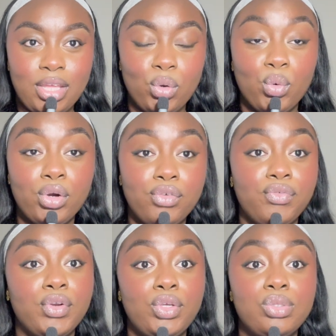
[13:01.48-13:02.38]
in order
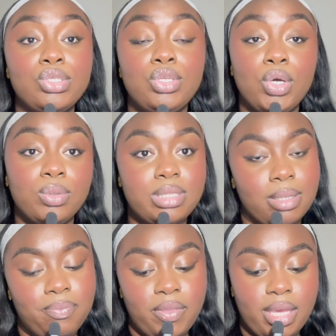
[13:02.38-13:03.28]
for you to know
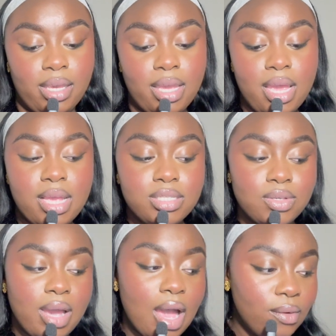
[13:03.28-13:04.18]
something.
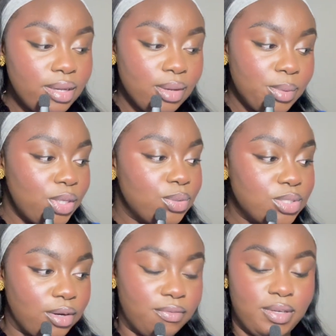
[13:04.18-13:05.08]
So, how can we
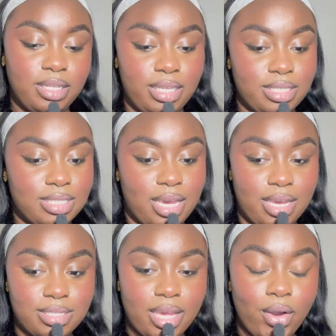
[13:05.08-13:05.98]
use our feelings,
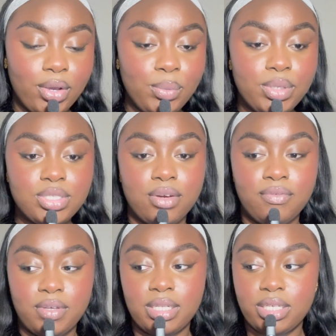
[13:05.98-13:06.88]
guys? How can we use our
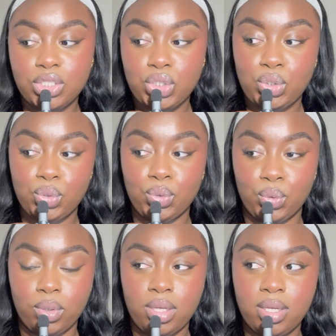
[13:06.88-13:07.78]
feelings
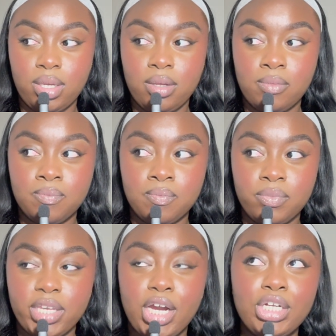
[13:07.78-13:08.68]
to
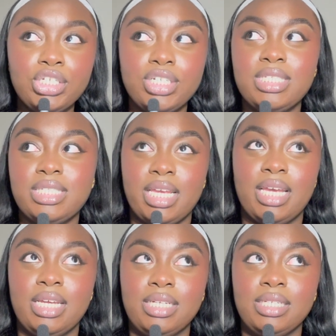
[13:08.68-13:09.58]

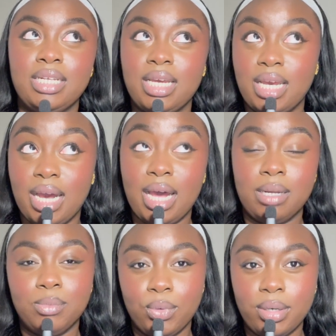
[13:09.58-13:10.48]
understand
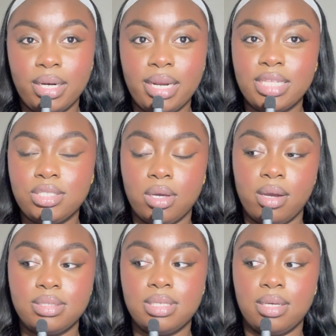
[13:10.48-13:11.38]
God more and
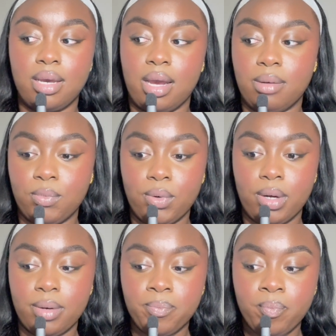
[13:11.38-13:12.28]
talk to God
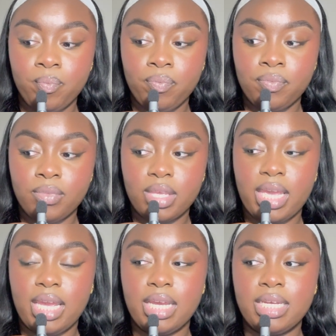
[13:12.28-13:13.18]
more?
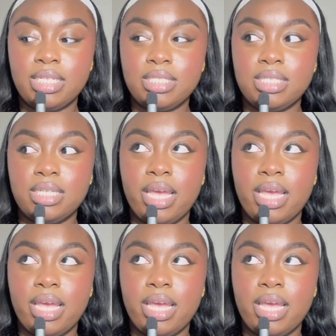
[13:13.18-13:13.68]
And